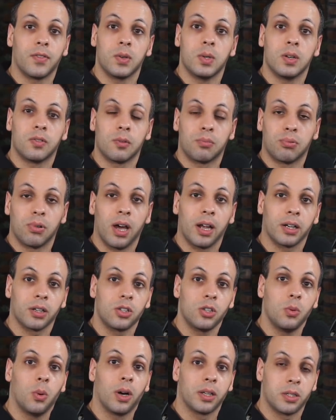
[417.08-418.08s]
If you have a
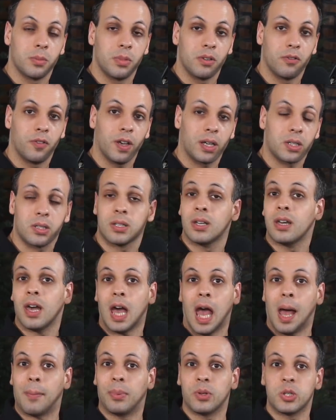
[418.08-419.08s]
product you want to be fixed,
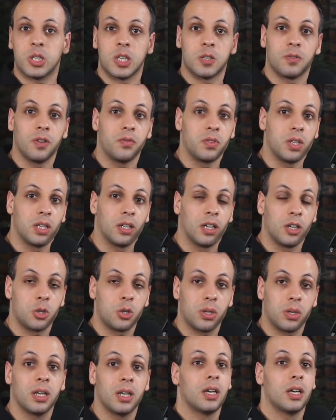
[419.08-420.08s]
Apple says
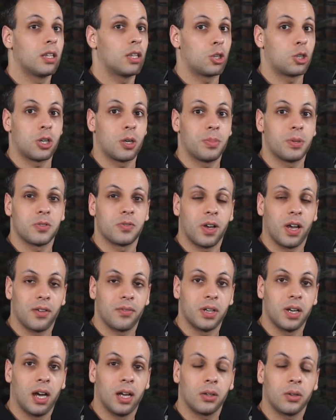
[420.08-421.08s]
1500, the chip is
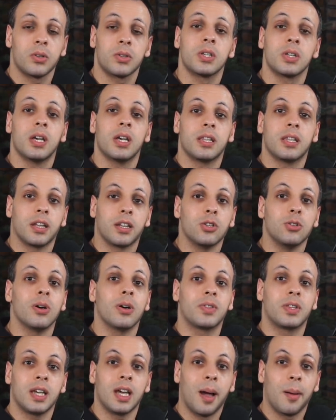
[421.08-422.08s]
$5, that you
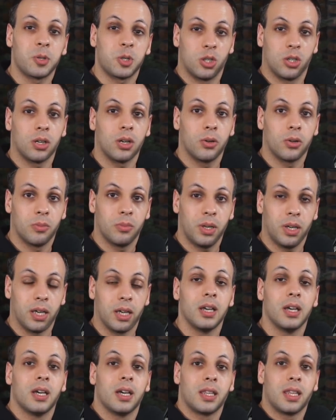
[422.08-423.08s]
have the option to go to
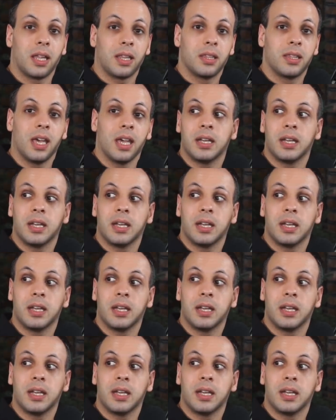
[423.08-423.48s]
me, that